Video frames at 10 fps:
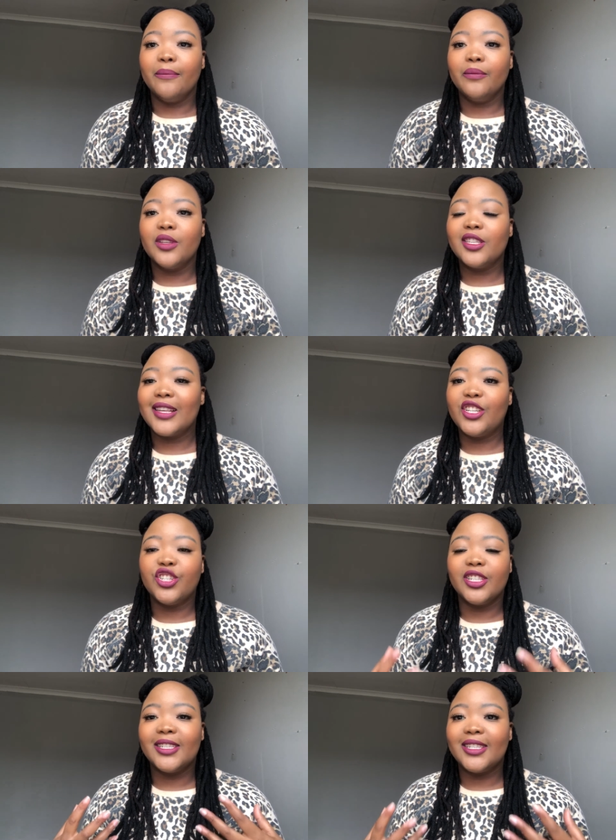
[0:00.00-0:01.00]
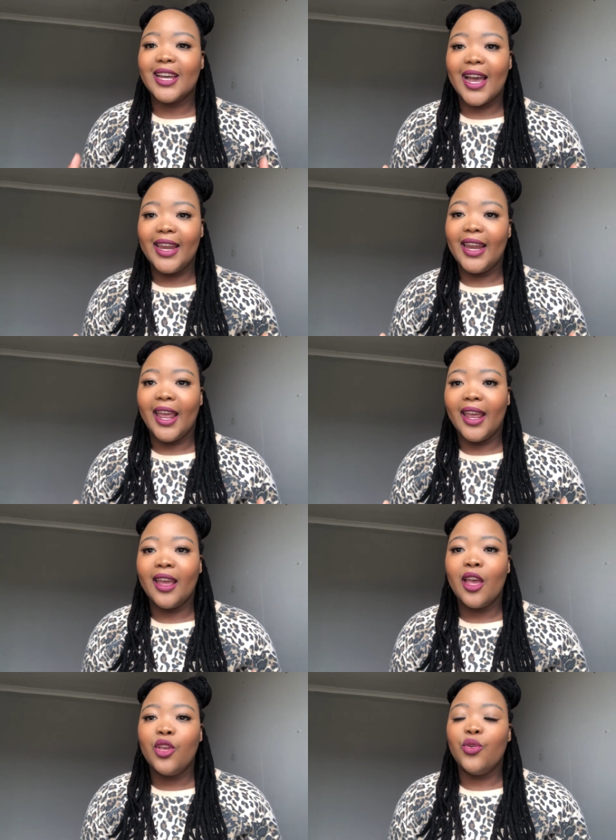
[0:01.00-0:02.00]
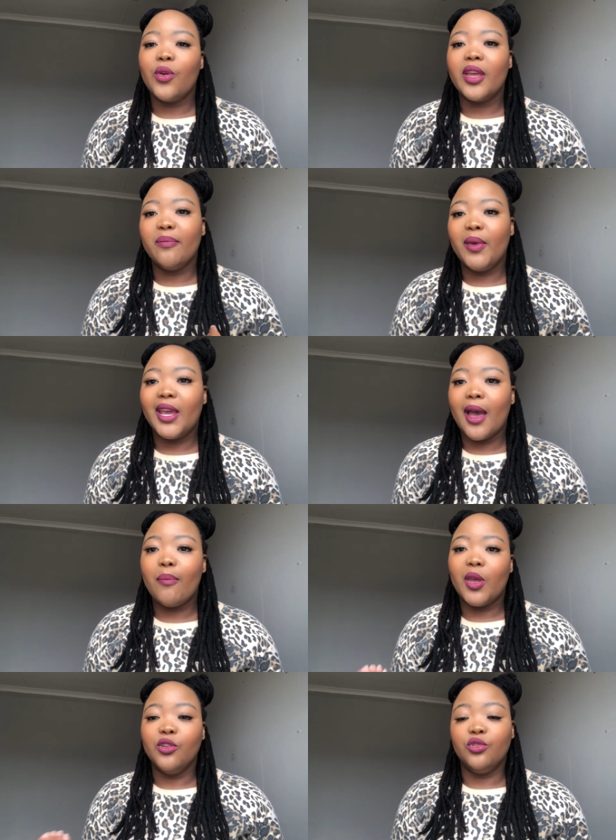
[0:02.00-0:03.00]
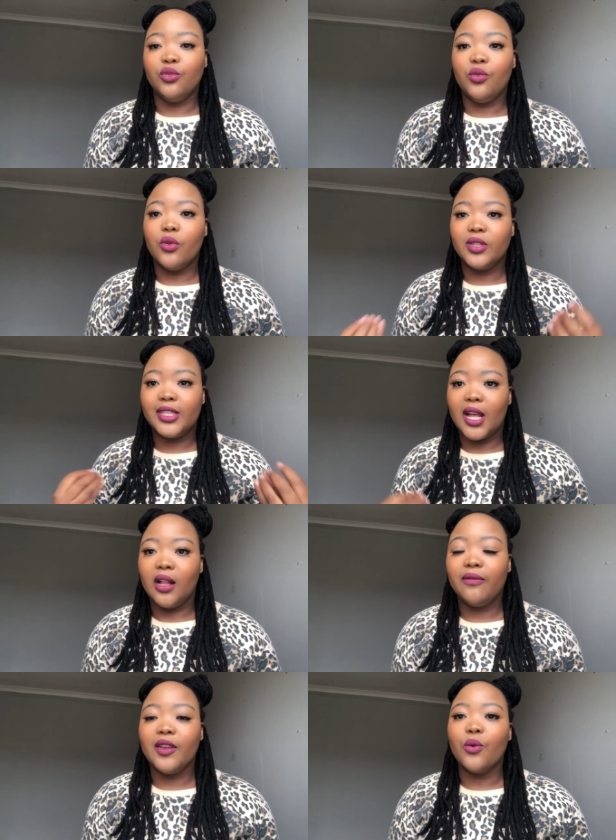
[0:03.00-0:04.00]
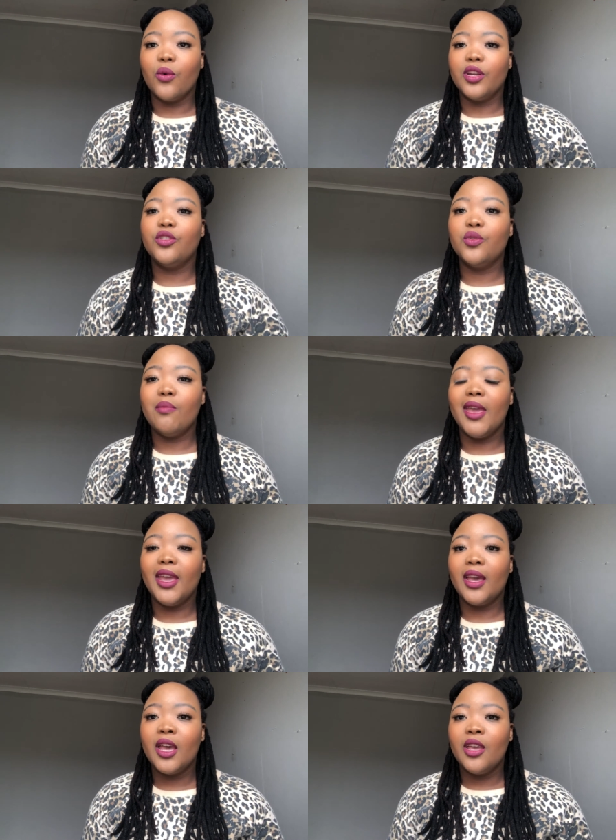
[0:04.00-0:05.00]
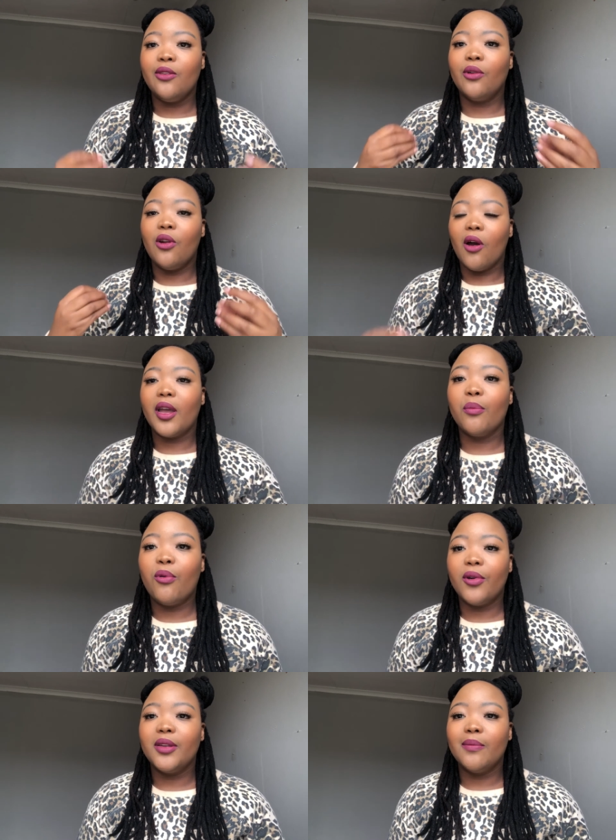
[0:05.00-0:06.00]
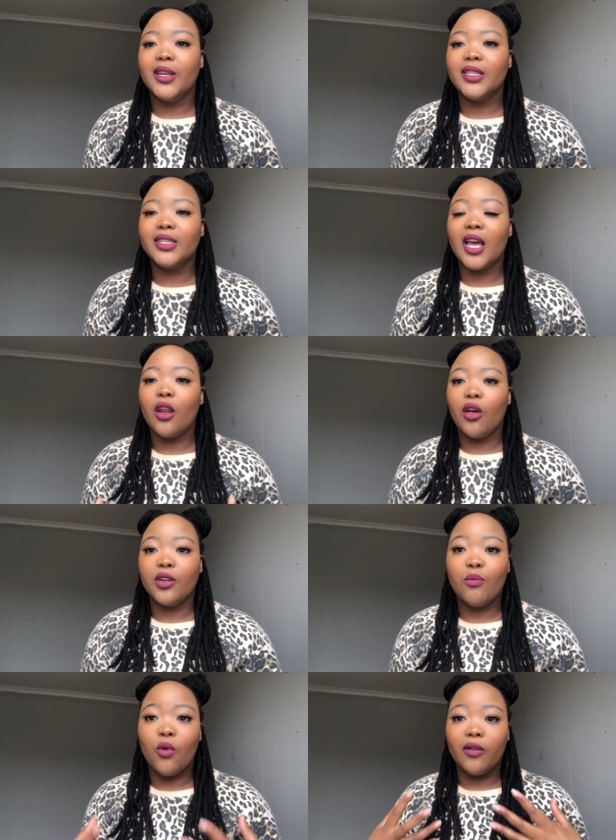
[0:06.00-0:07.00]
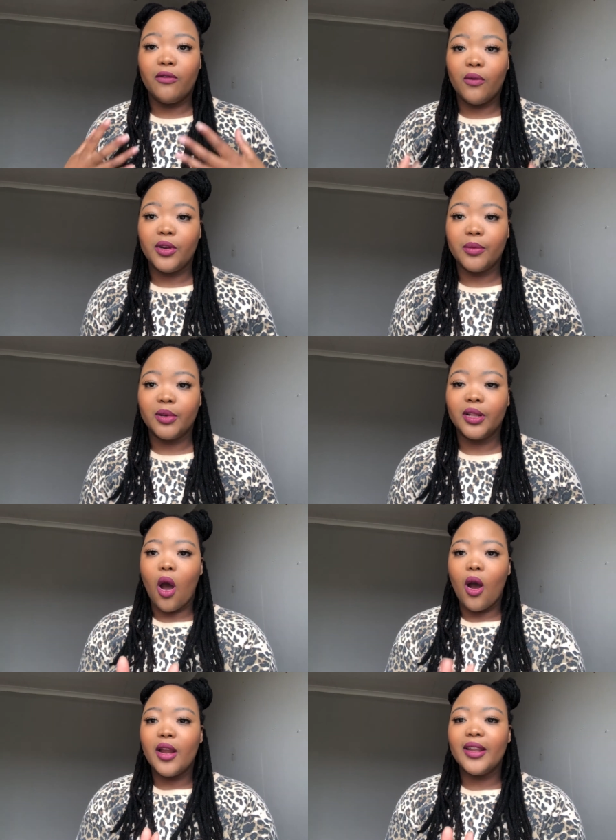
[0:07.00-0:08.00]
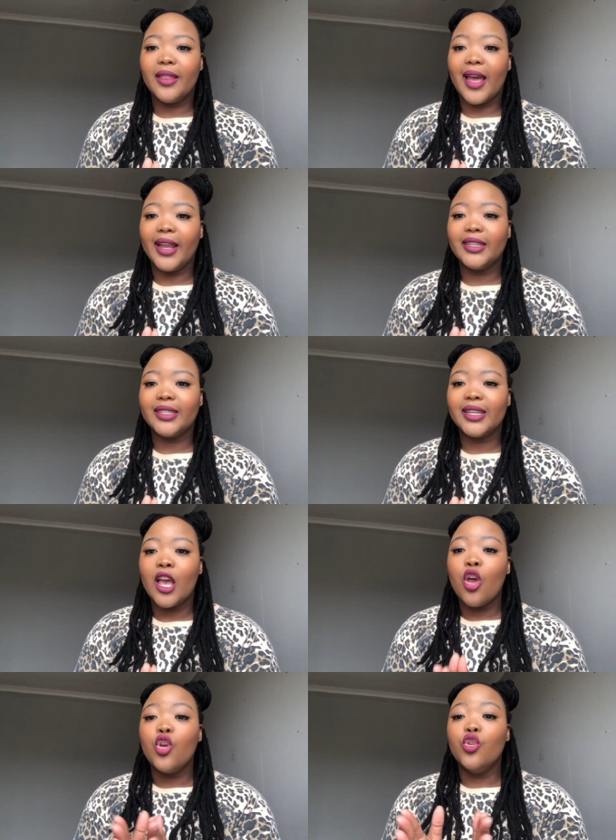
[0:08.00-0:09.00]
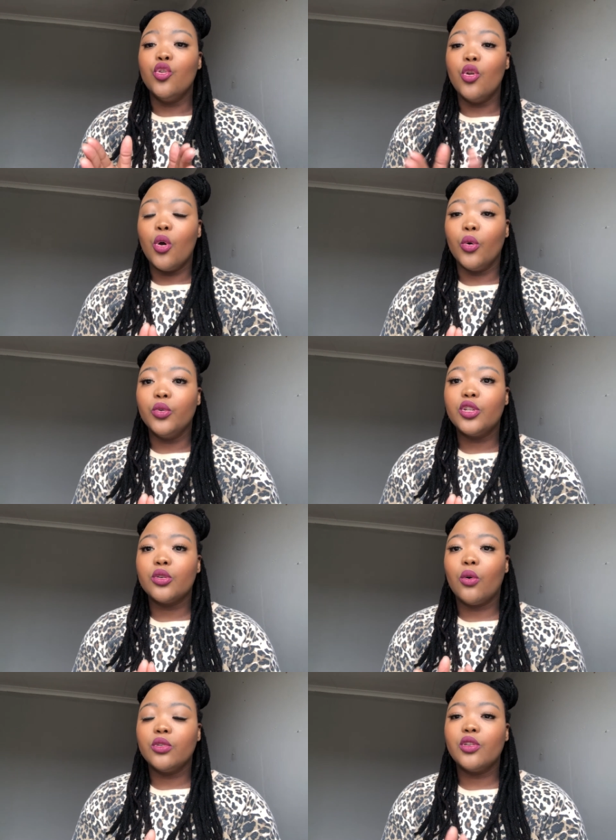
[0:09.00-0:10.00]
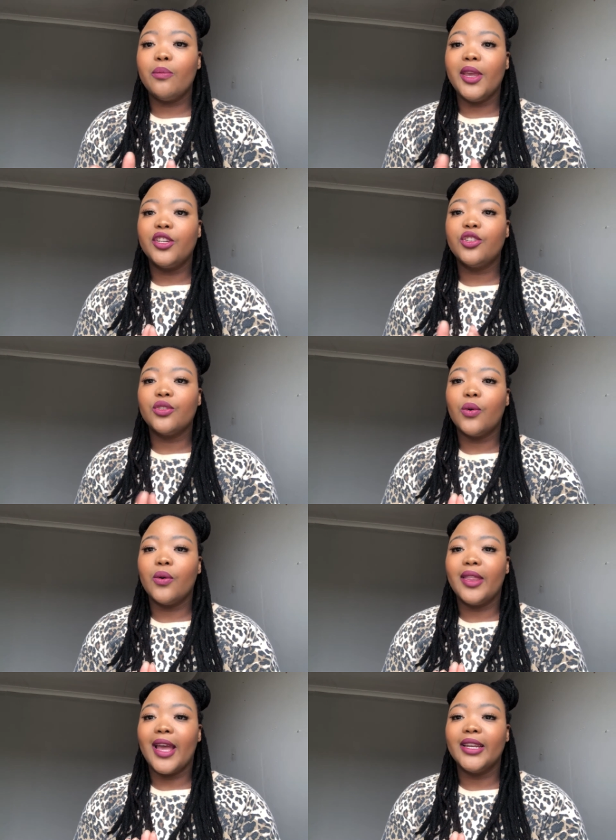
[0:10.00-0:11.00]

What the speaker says: such as styling you can pick up and do yourself in order to make your lock appointments a lot more affordable. On that note, also make sure that